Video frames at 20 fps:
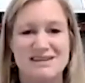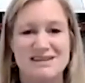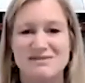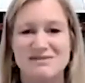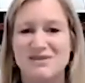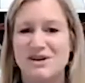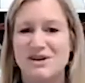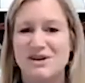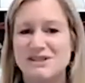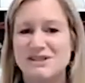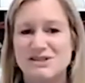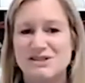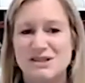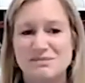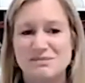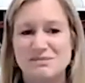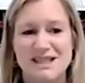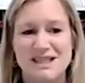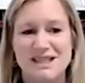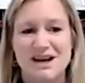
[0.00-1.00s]
involve a trip
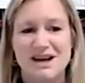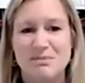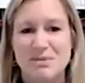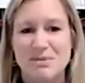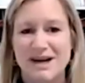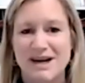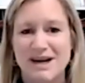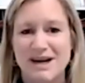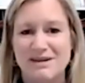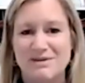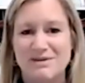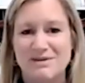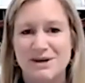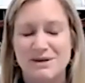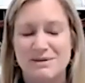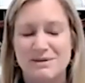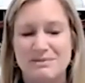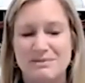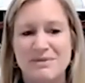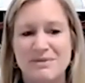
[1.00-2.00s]
to the operating
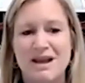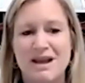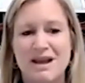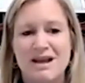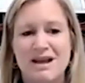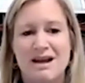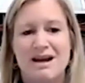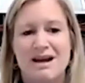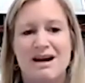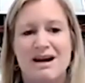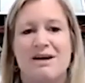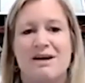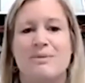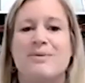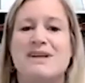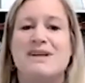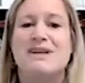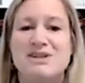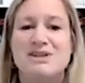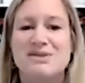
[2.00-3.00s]
room.
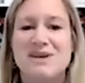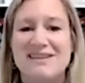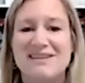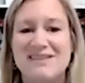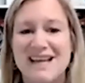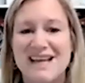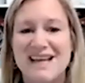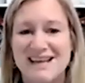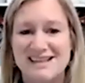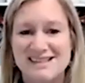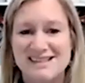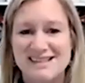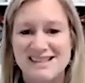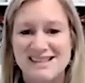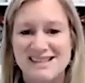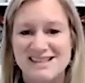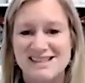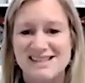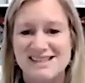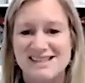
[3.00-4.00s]
We do have
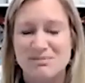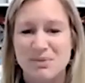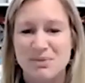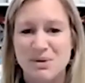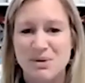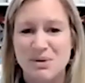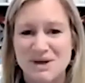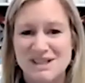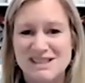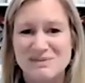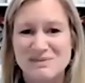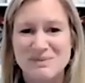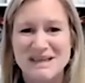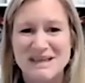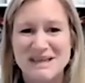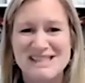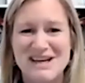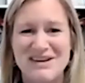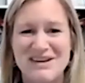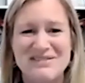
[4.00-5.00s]
anesthesia support
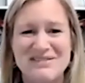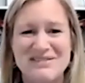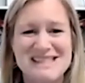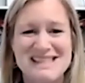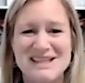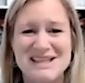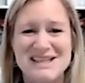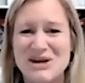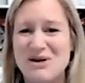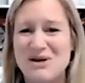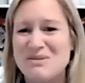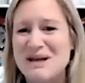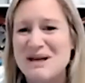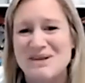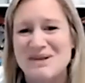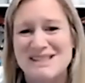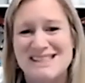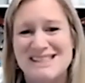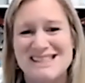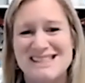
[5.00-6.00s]
because obviously nobody
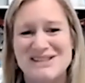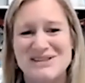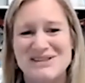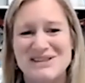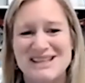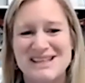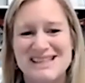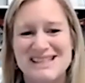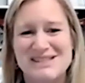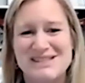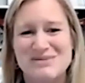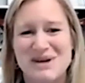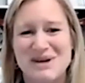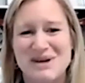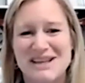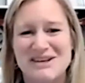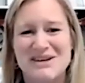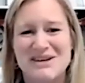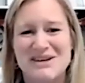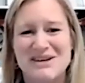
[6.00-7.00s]
wants to do this while
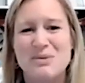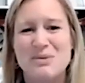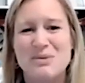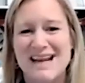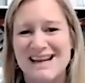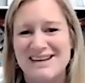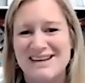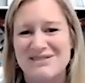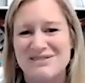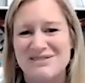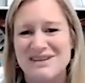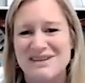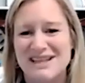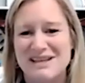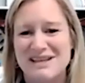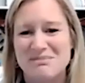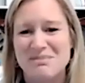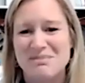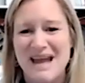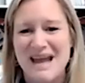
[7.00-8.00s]
they're awake and
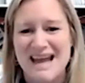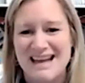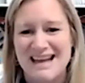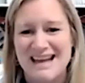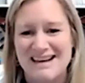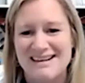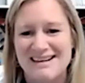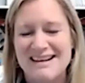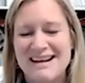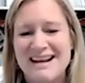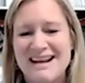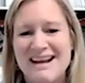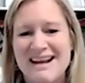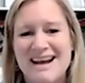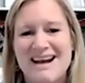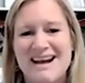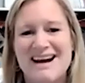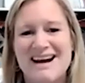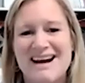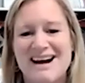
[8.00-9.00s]
feeling pain.
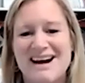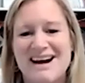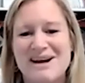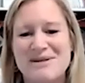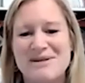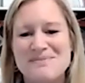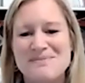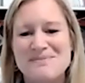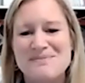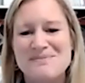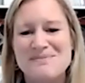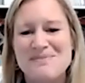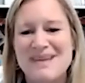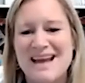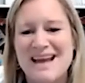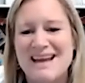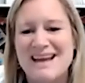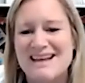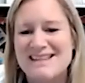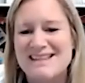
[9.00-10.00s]
And
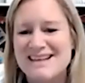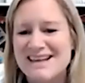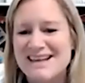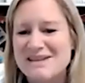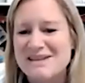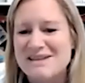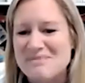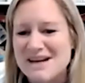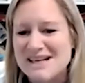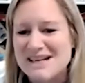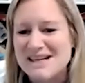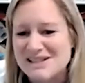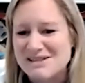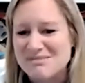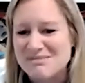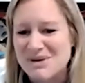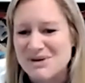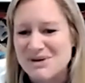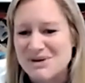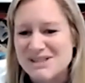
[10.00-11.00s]
I think I
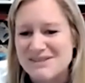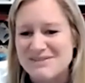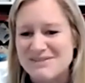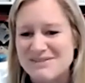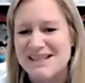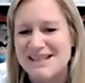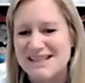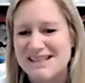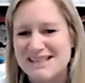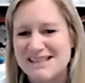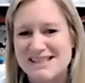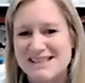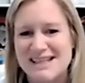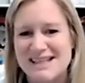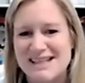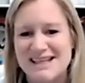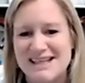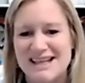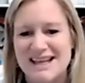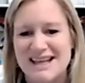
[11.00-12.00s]
mentioned most of these
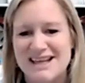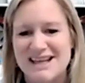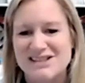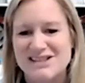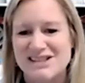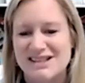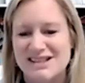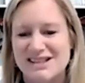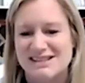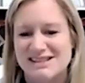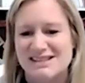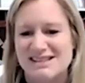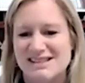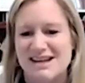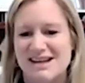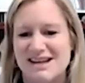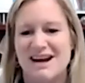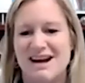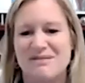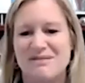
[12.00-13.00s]
indications,
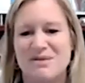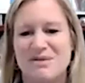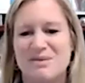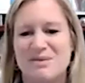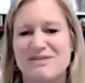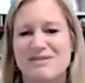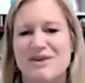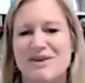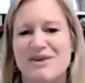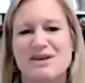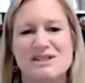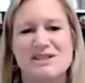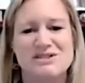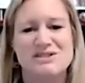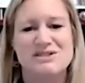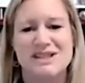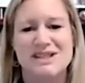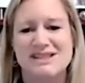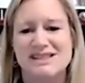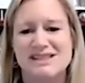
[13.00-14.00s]
but we've also
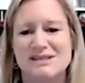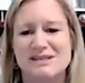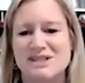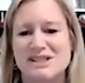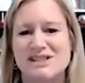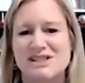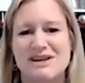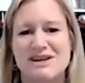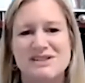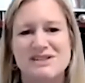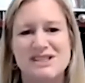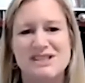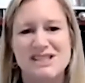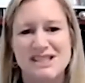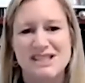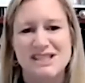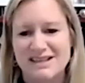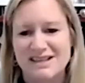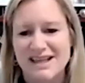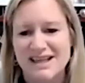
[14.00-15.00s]
done some
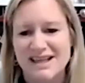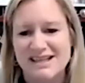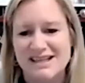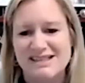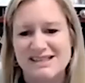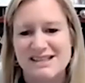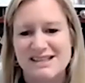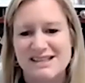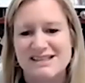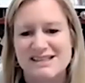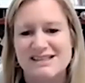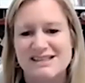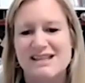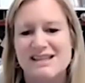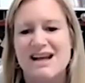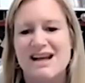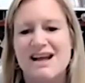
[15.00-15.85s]
esophageal cases,